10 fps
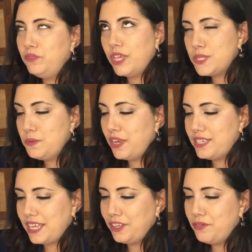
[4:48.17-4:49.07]
this be a
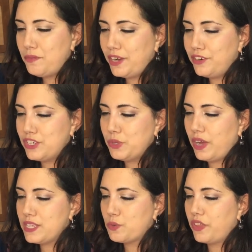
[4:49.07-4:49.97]
daily reminder to
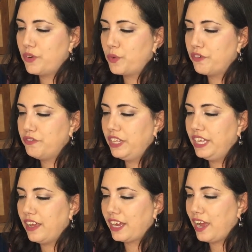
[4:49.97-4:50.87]
us whether we're
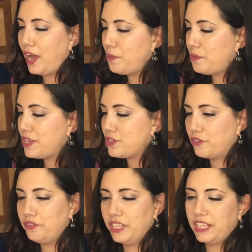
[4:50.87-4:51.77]
feeling like a hot mess or
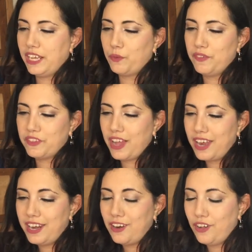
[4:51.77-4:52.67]
feeling like we've got
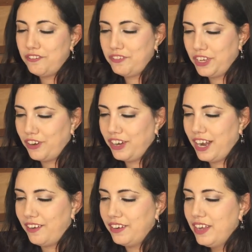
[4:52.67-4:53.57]
it all figured
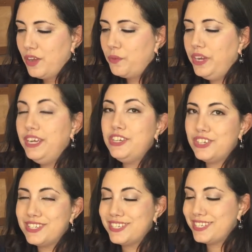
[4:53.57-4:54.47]
out we need
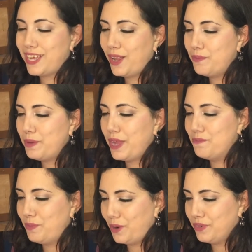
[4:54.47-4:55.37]
jesus help
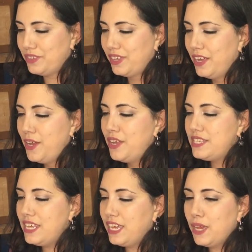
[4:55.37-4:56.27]
in both
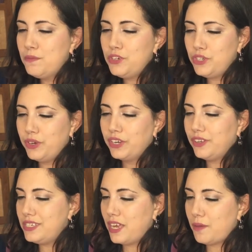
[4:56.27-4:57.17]
Seek Him during
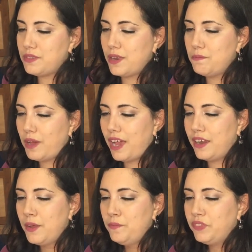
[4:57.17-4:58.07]
good times and bad,
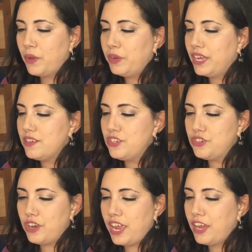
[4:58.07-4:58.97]
and we can
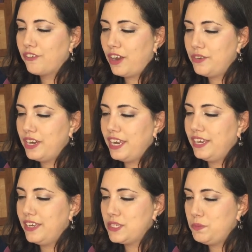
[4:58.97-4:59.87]
stay grounded in
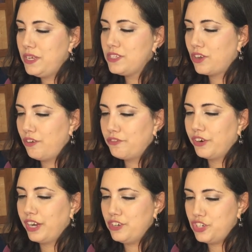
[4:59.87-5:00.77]
His peace,
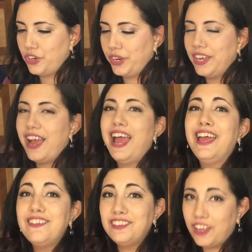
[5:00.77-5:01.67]
comfort, and joy.
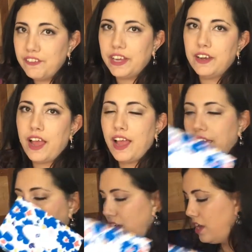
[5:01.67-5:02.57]
I love it.
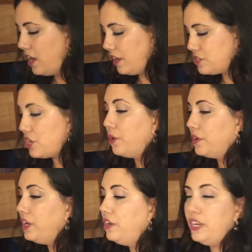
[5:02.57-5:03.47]
I so
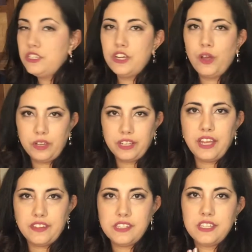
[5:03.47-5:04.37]
you need to know
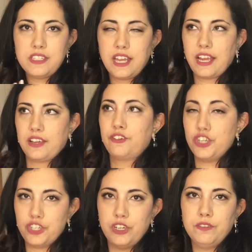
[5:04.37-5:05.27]
yeah, this is like a
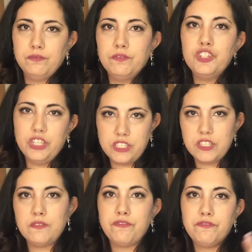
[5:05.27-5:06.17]
Christian
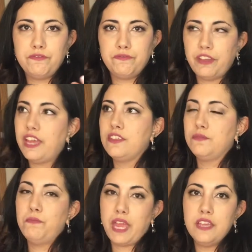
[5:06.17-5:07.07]
Jesus
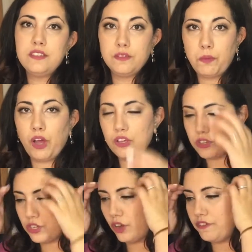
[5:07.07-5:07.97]
faith-based box.
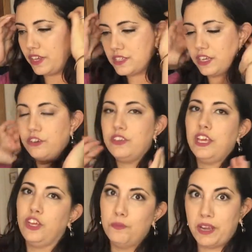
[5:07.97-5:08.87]
So if that's not your
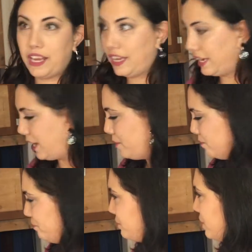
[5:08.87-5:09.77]
thing, you might not like it.
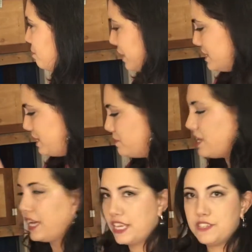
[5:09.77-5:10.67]
But it seems
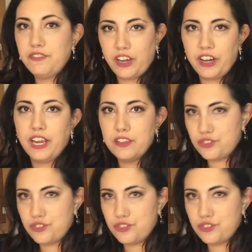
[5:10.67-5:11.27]
like it's very